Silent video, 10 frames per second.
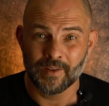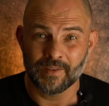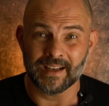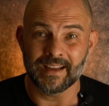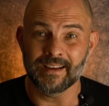
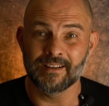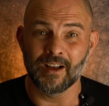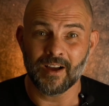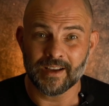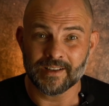that
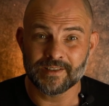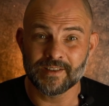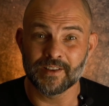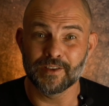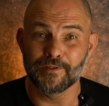ignites
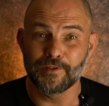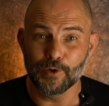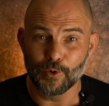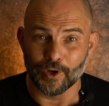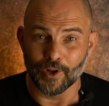the
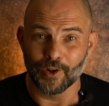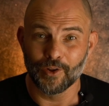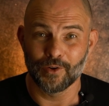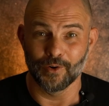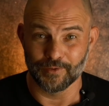fuel
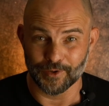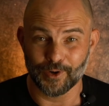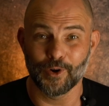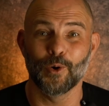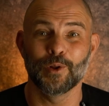of your
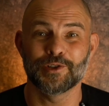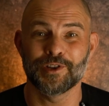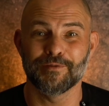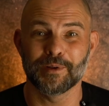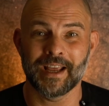goal
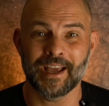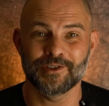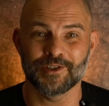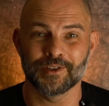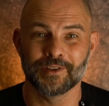achievement
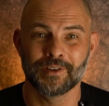engine.